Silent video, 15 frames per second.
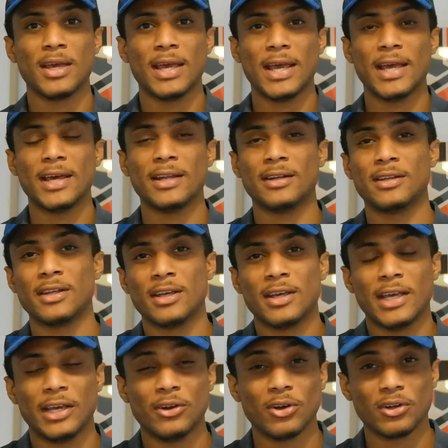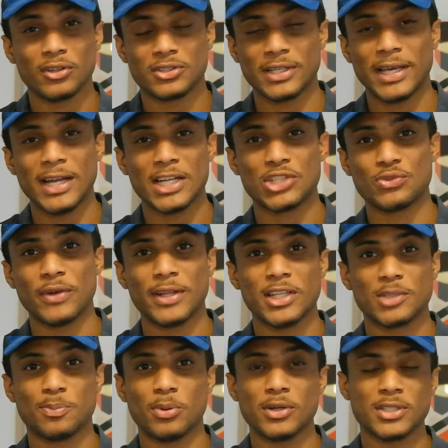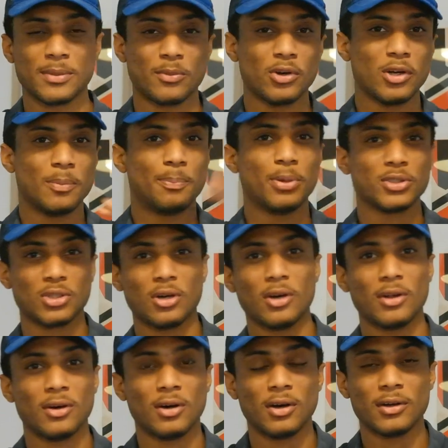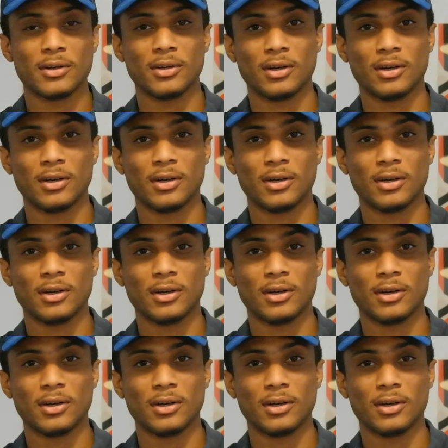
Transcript: And in order to illustrate this point, I'm going to put on,